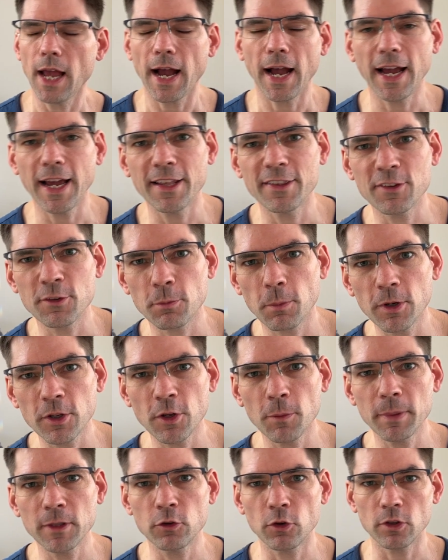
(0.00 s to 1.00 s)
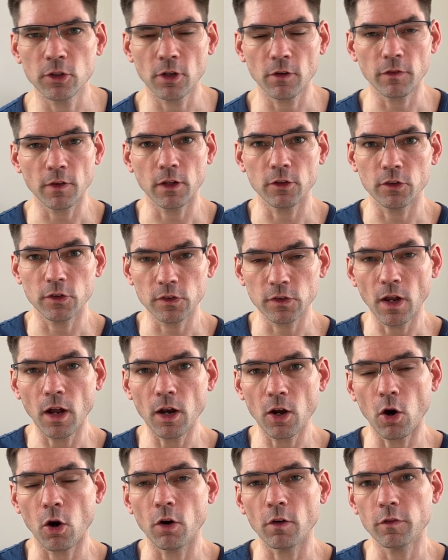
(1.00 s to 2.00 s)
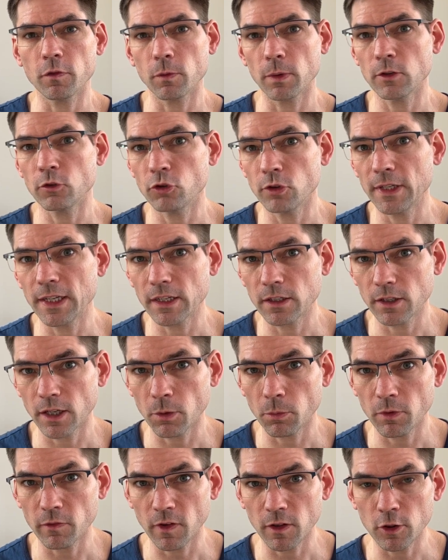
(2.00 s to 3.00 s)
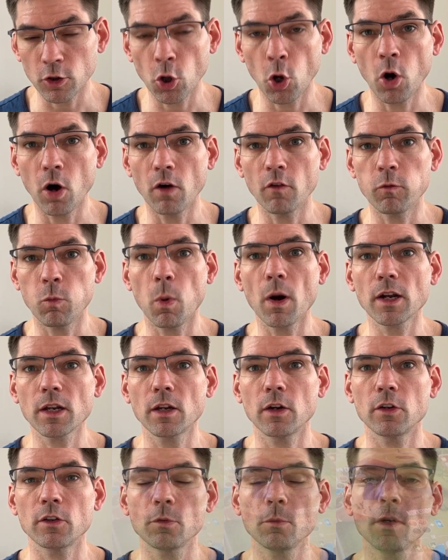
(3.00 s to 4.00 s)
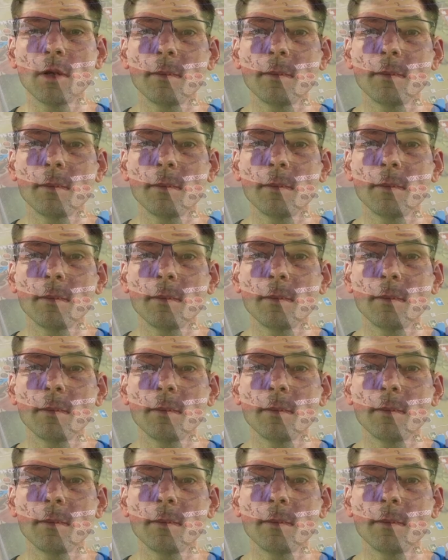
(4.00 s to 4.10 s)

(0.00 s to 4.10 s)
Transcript: And what you'll be doing, you start off quite uniquely with a lot of workers. And what